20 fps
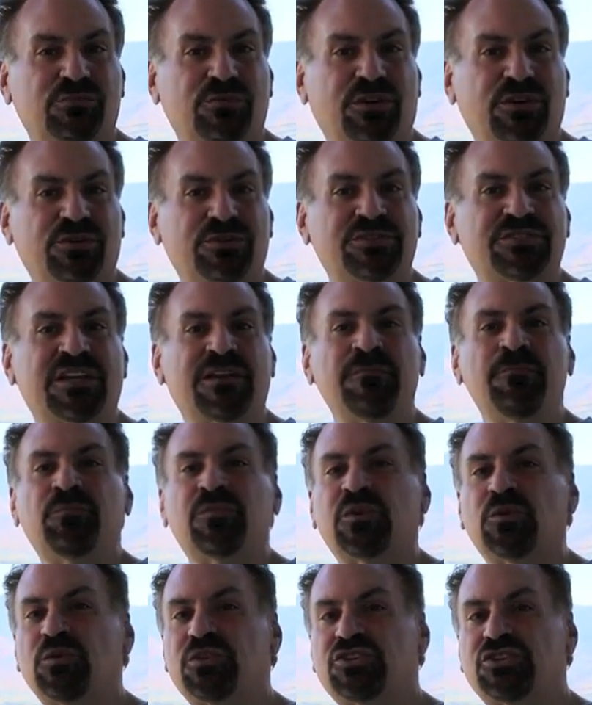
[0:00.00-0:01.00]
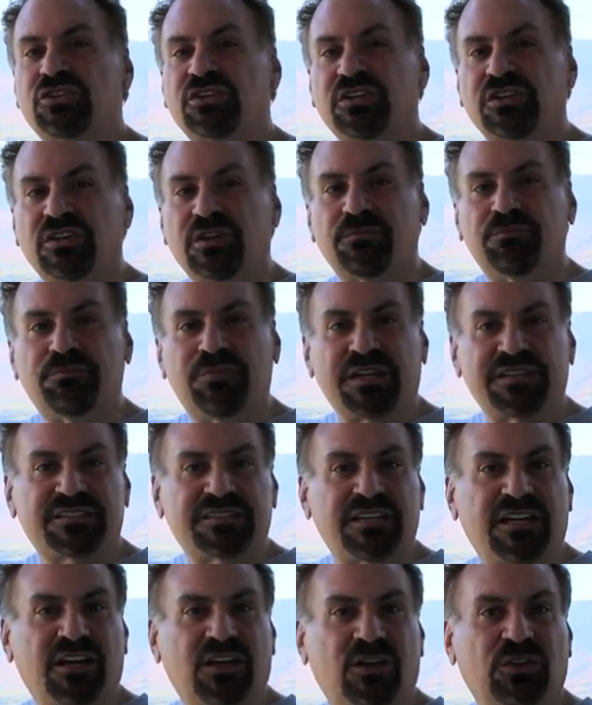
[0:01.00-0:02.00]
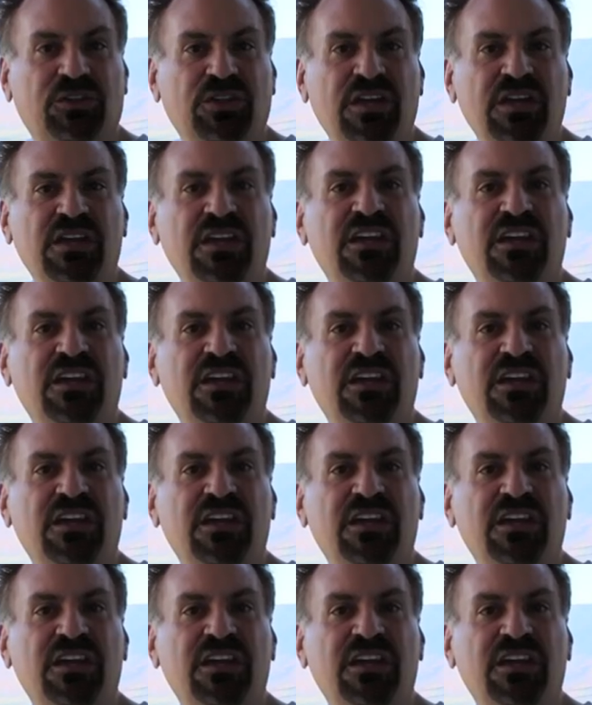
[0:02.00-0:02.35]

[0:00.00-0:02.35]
Bones, wishing you the best of health